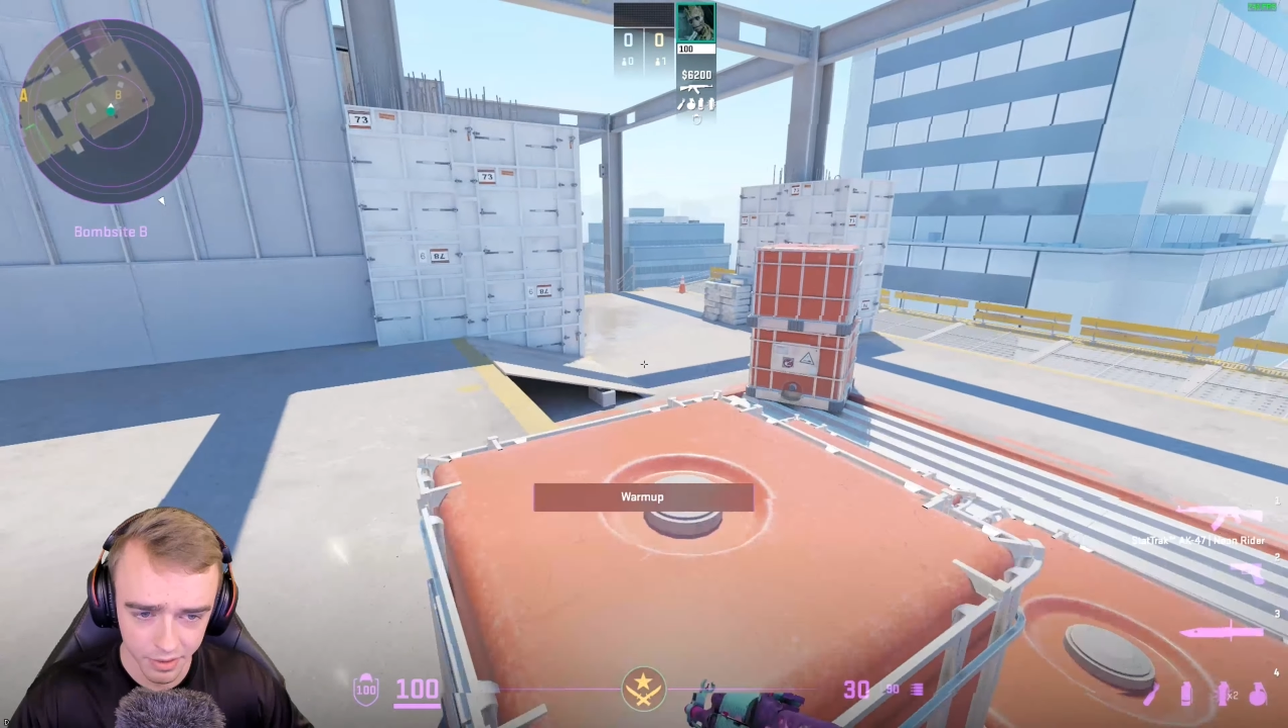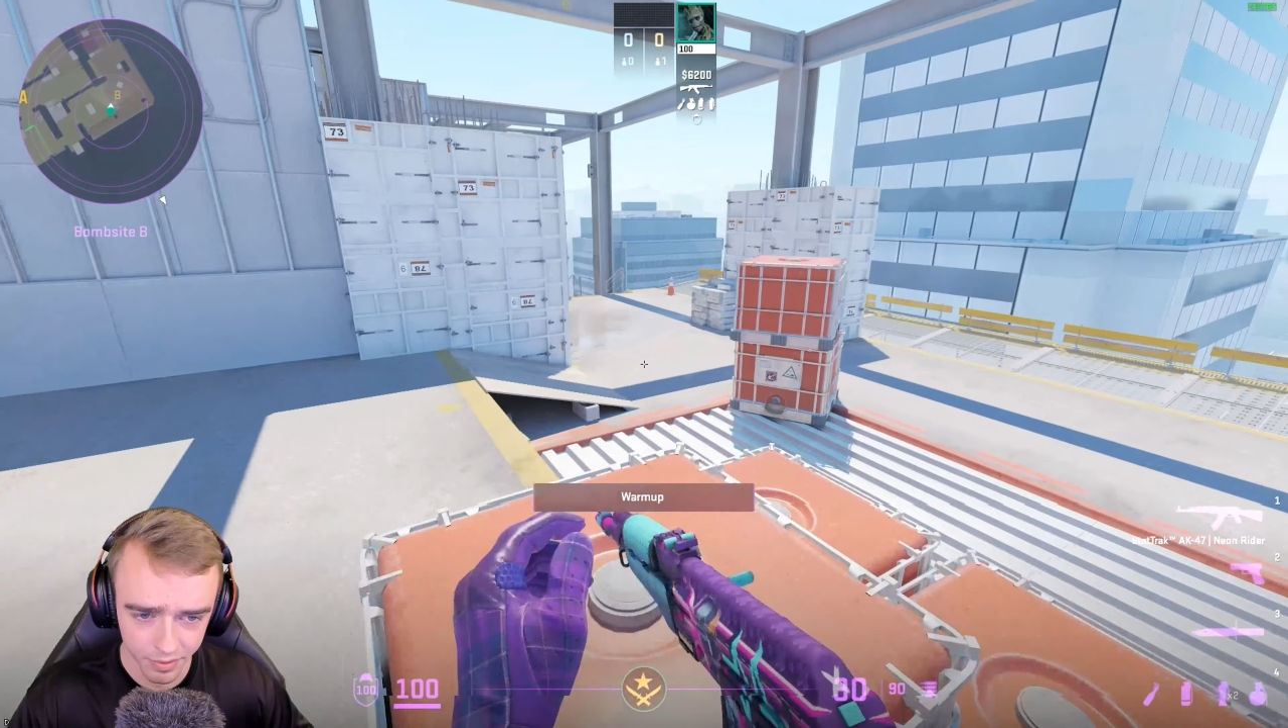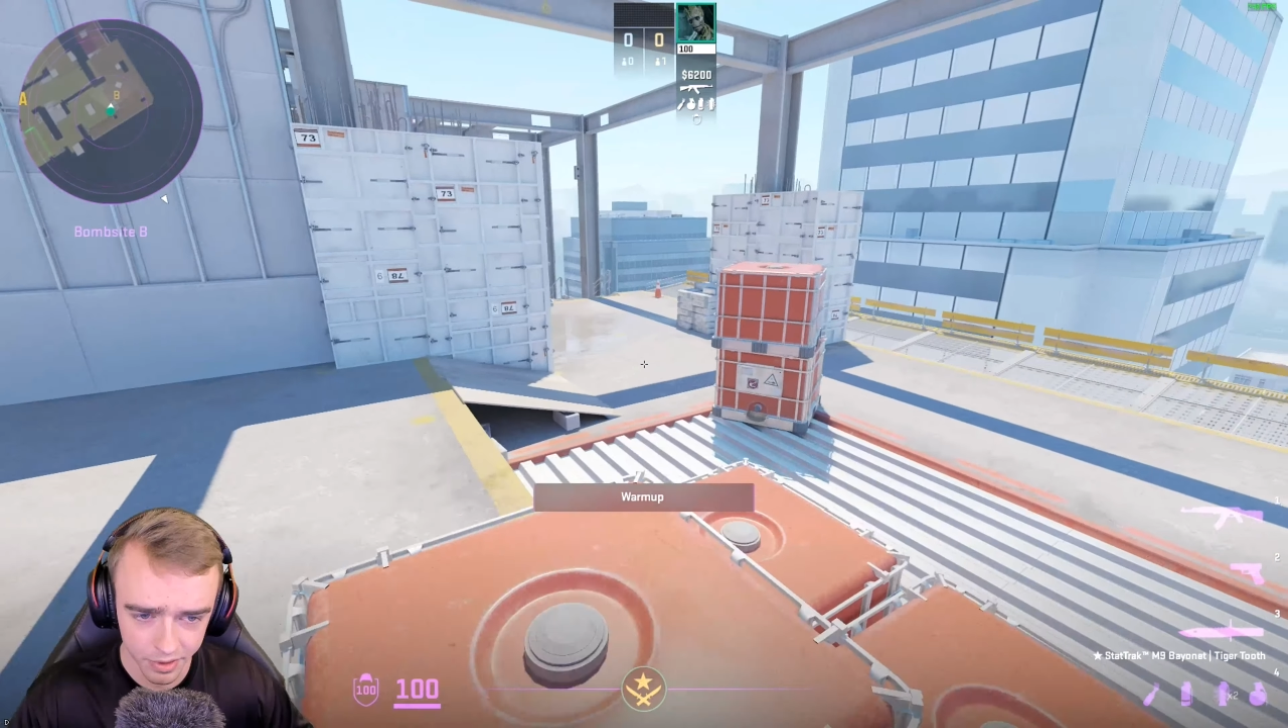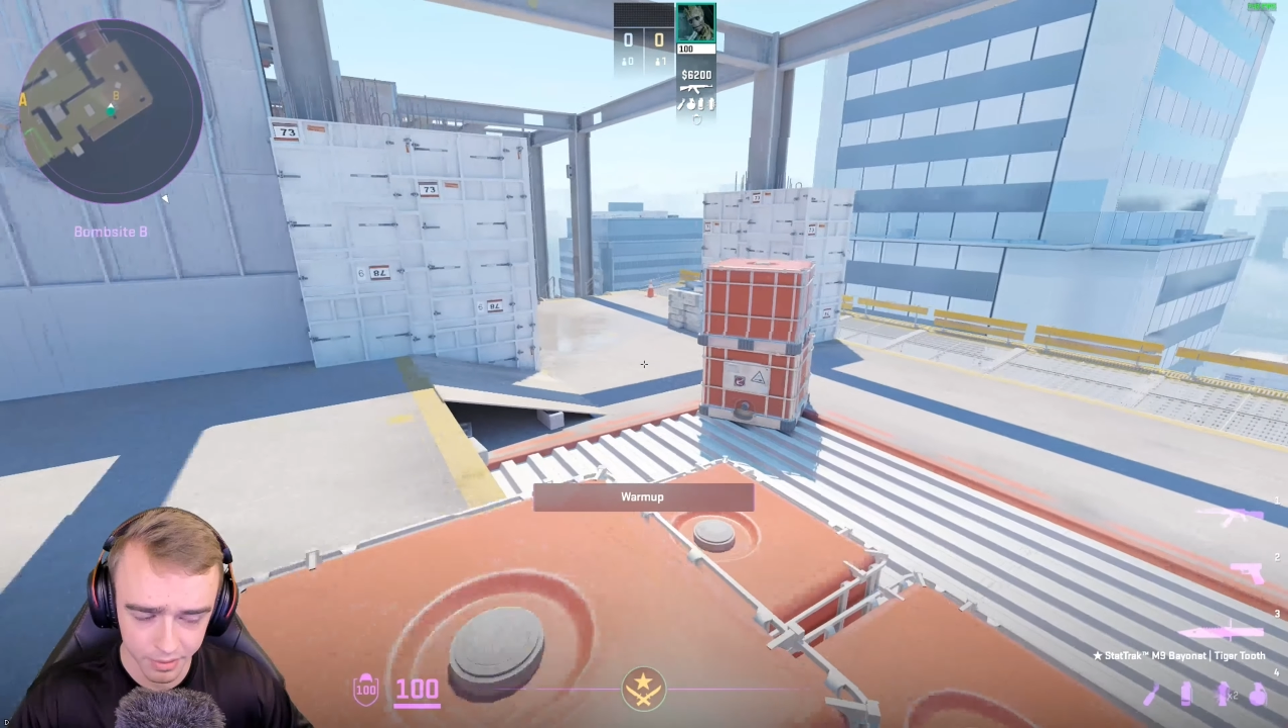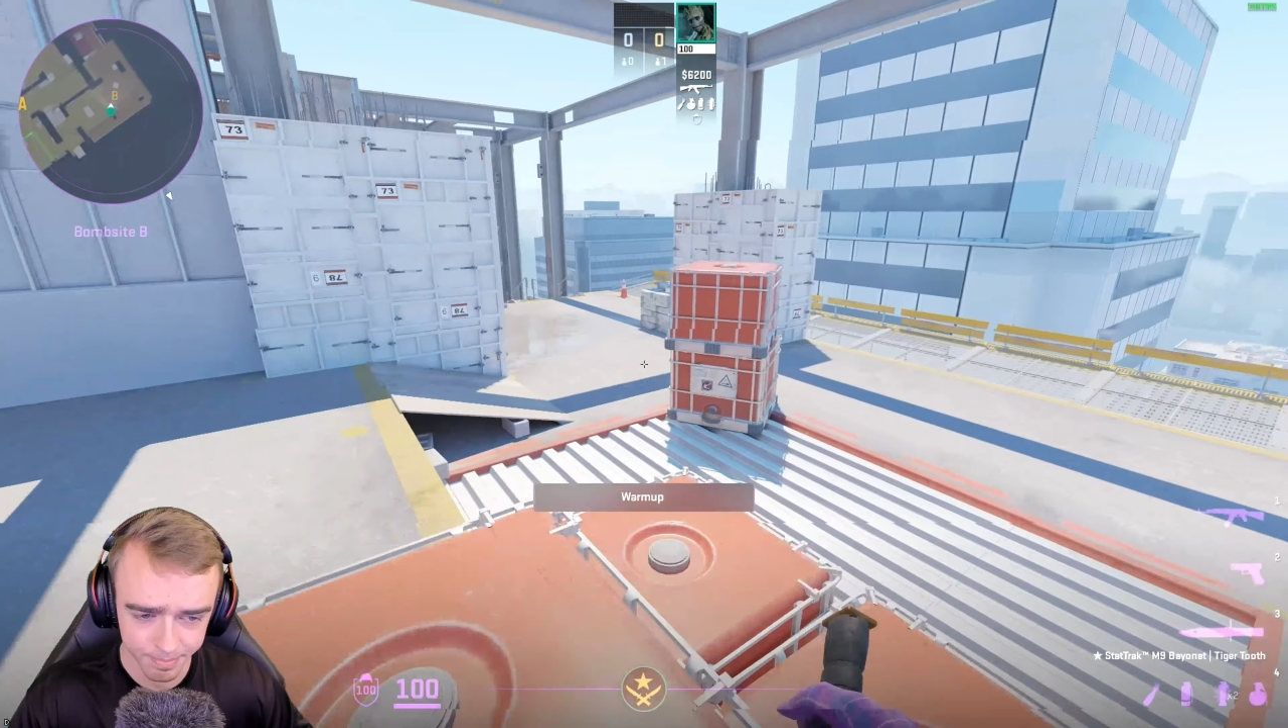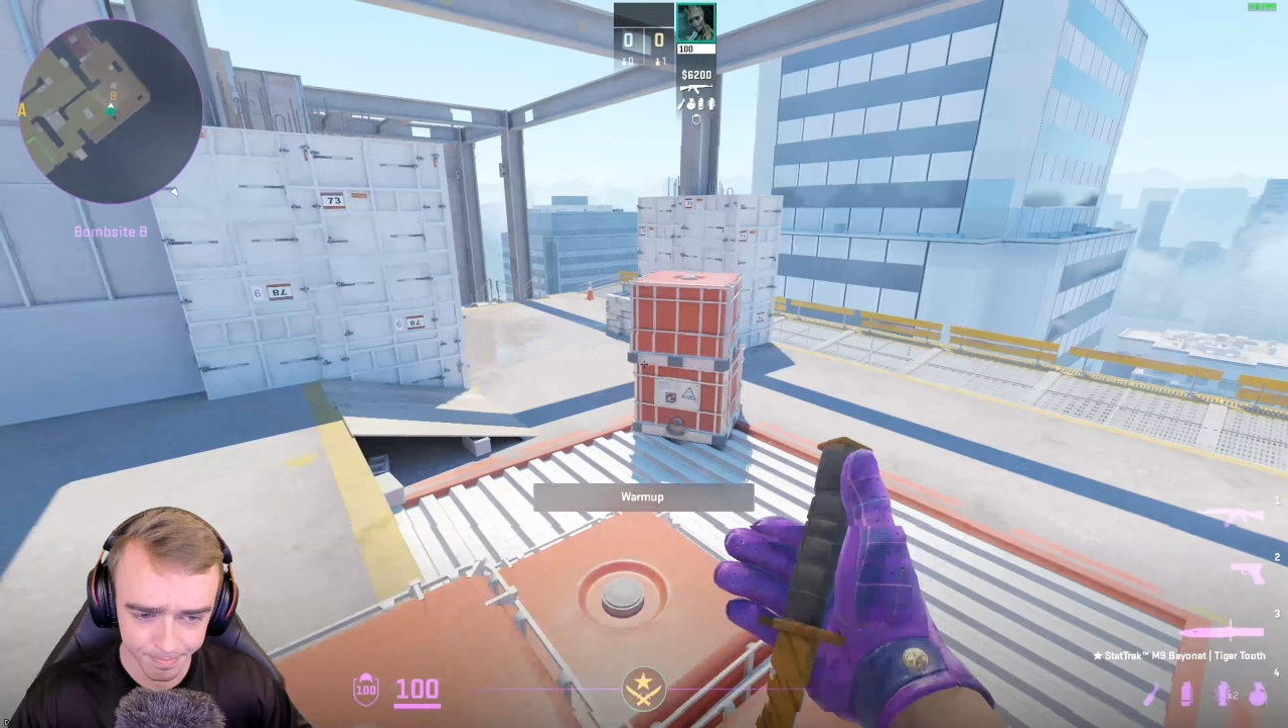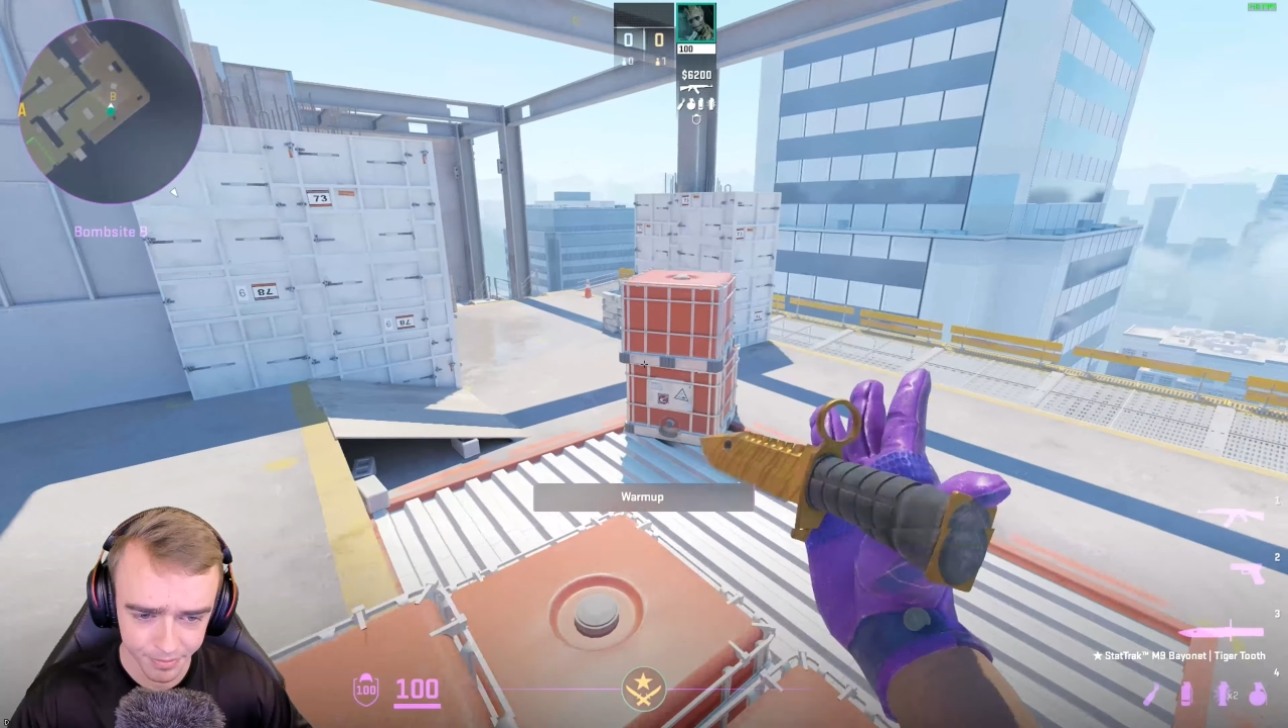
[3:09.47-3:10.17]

really